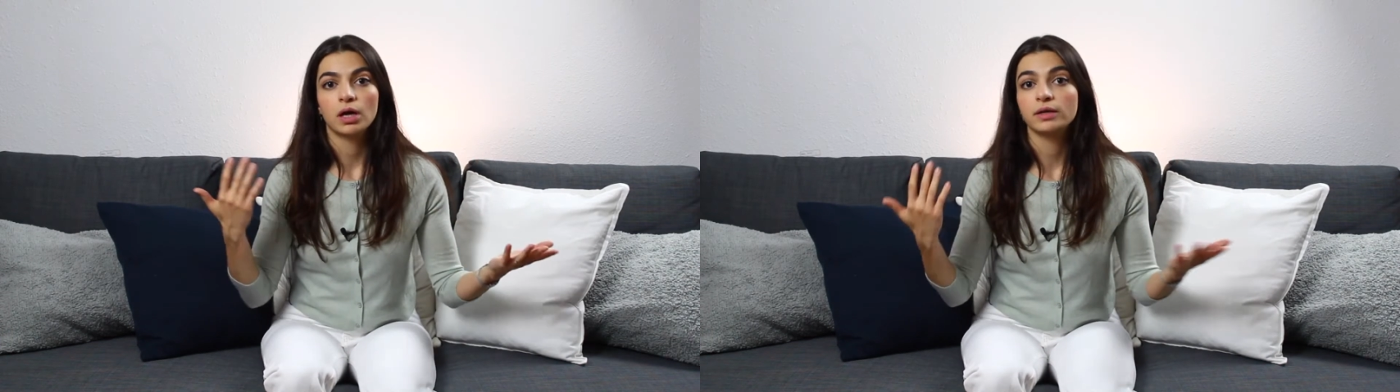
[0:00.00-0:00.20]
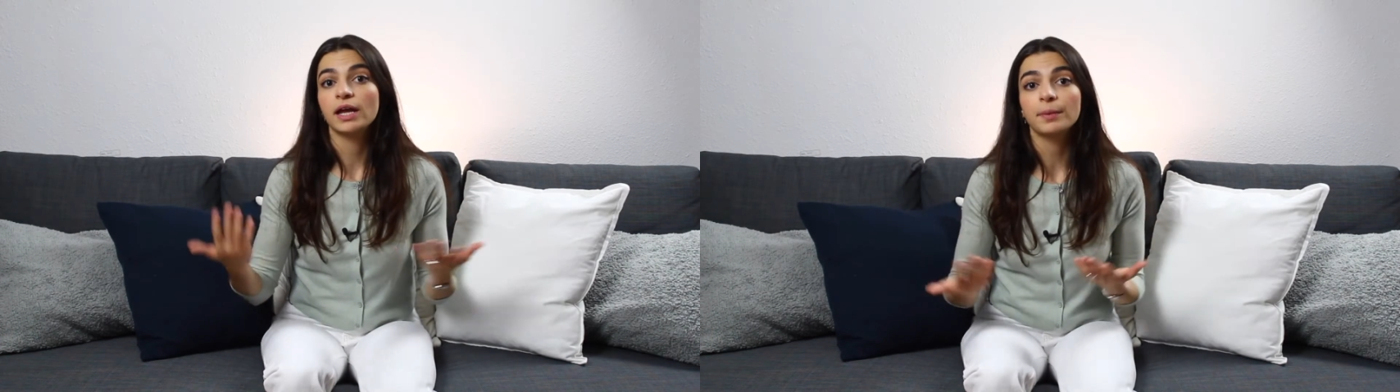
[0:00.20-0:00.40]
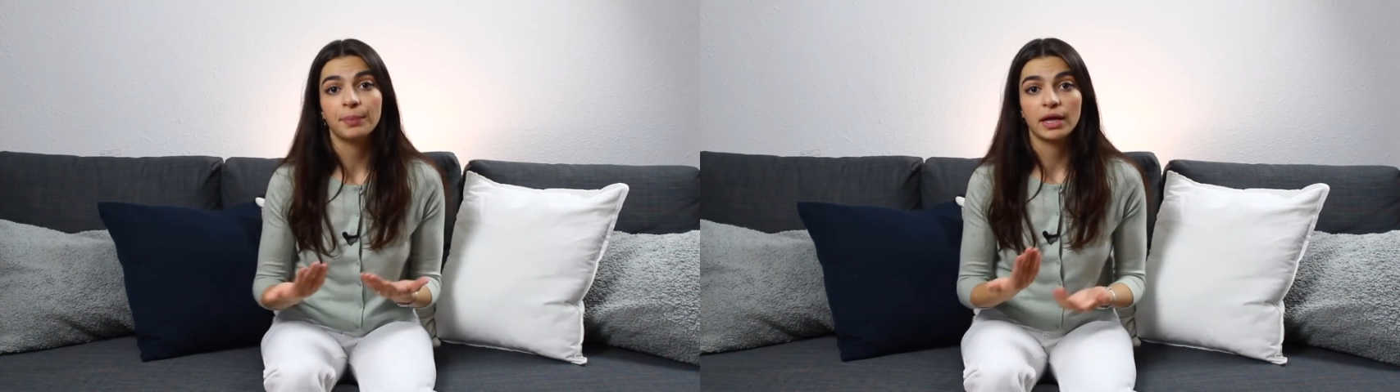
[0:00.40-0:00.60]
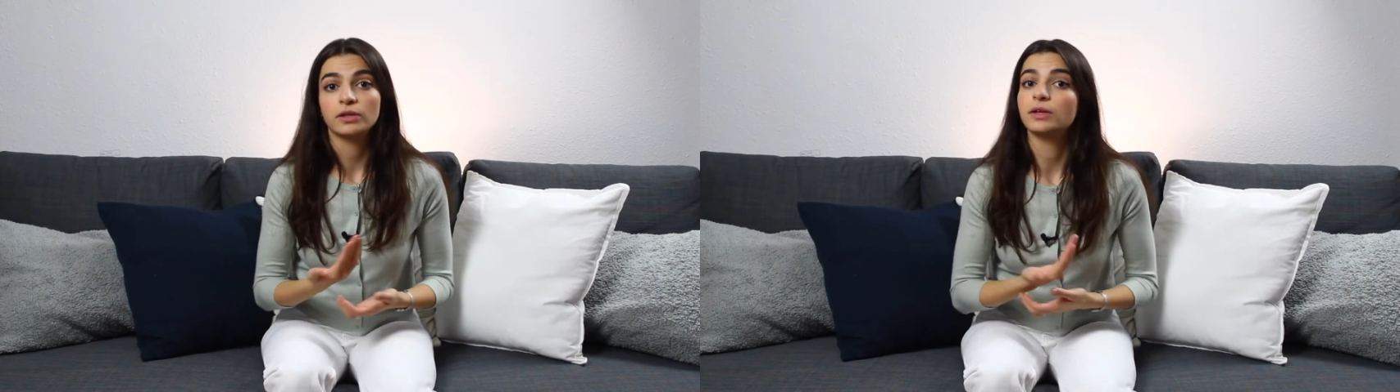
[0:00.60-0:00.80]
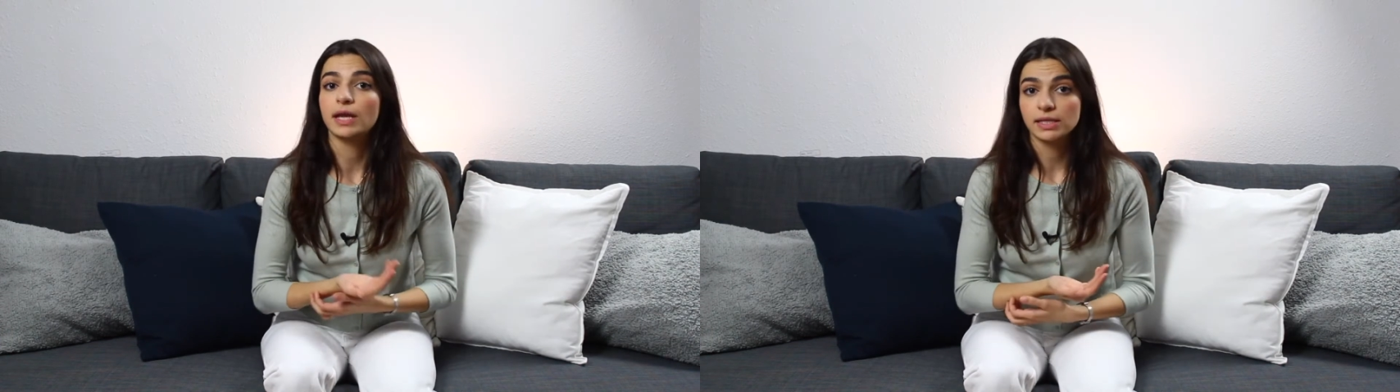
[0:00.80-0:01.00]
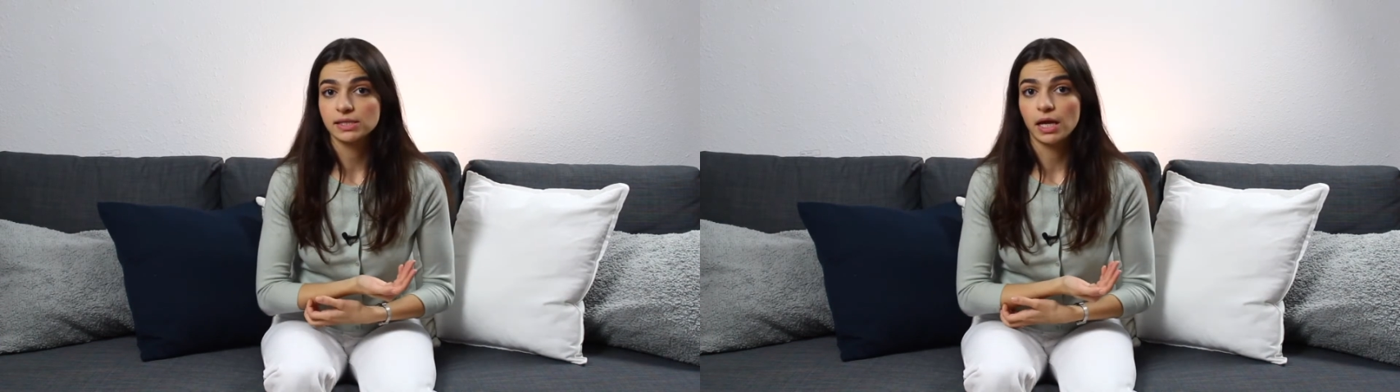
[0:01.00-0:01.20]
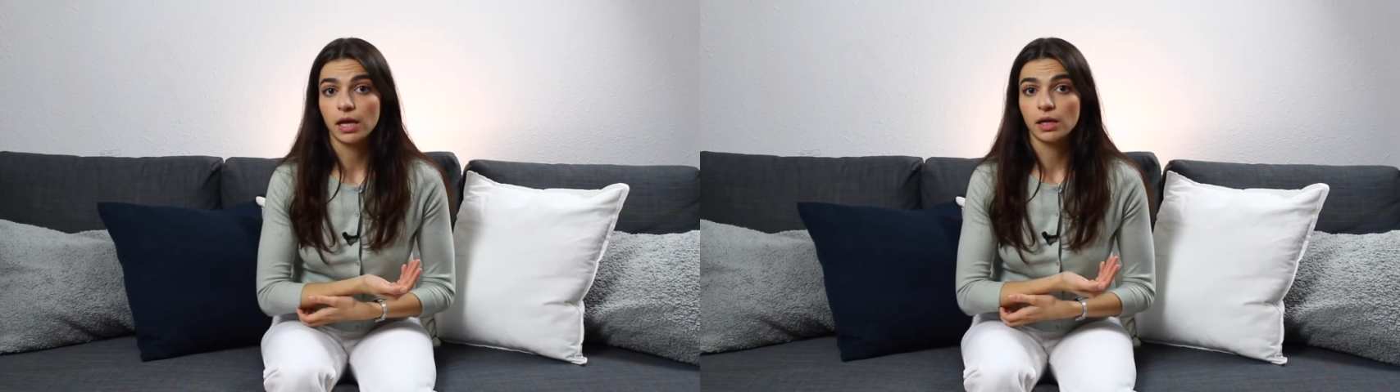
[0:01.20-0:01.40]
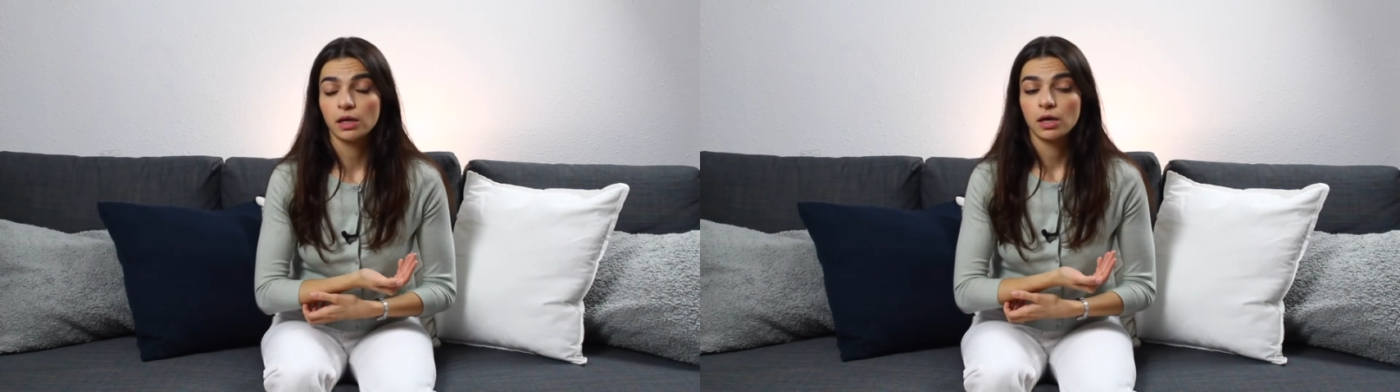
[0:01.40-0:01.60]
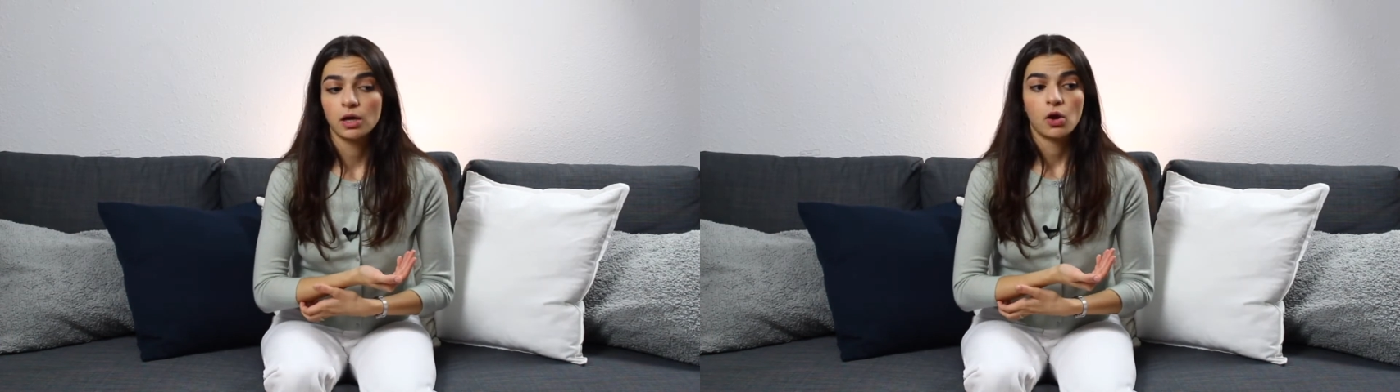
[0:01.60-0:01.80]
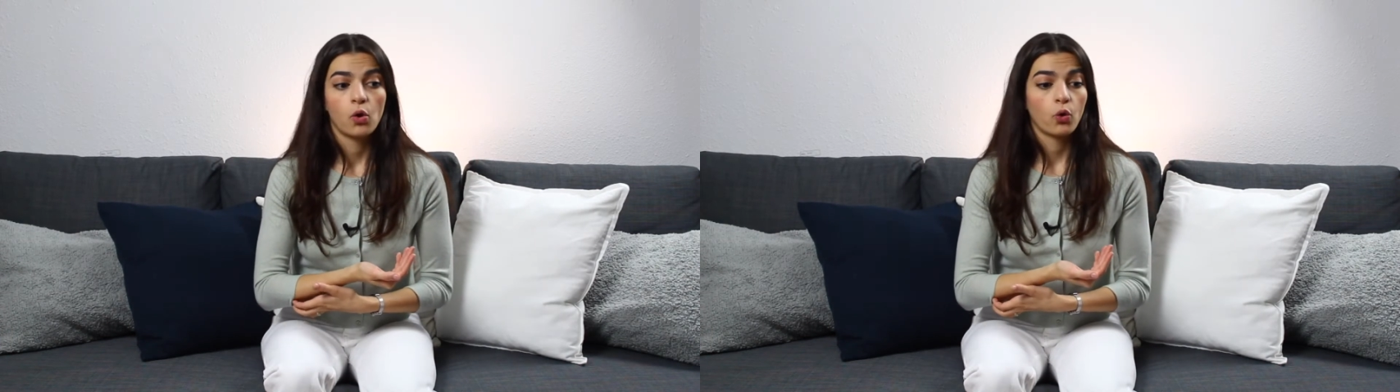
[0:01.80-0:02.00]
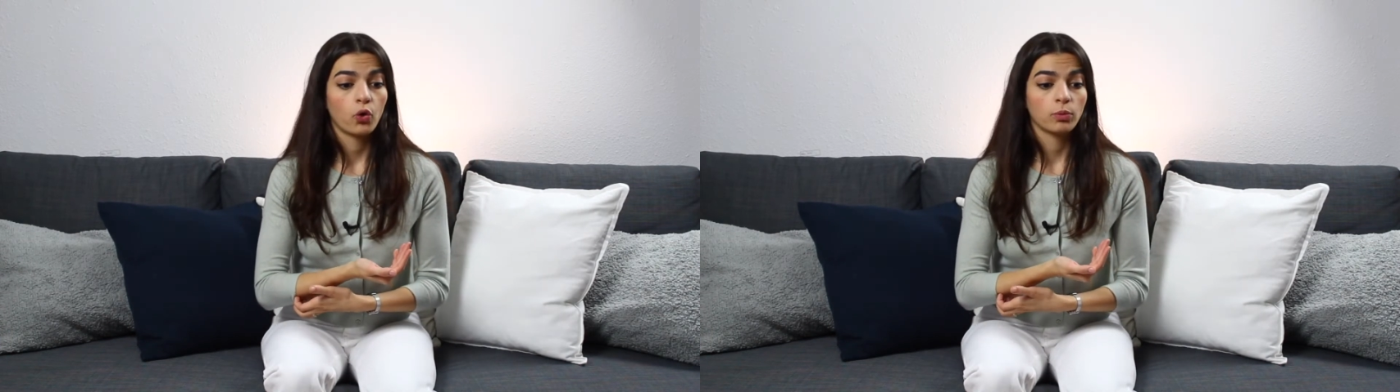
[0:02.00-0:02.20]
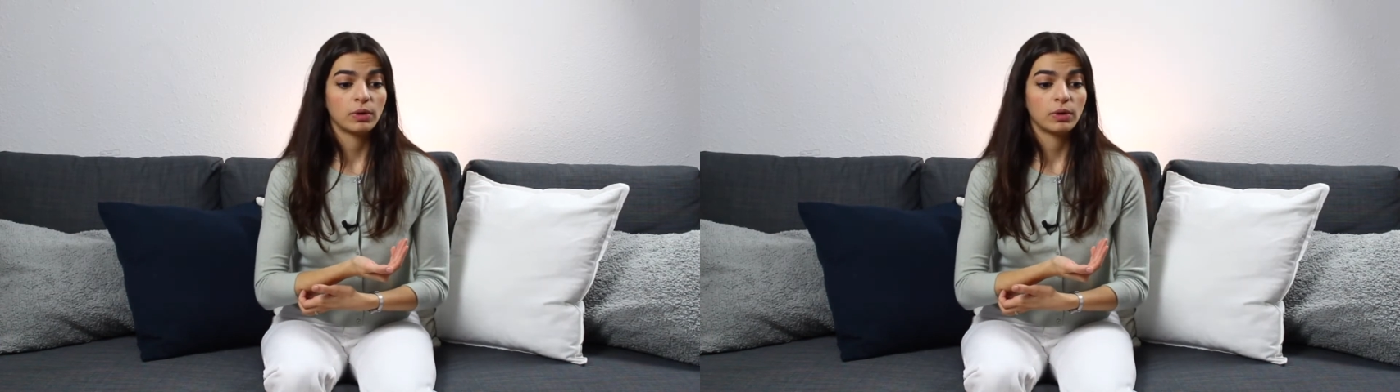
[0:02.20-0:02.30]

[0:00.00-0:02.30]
neck pain the next day. Or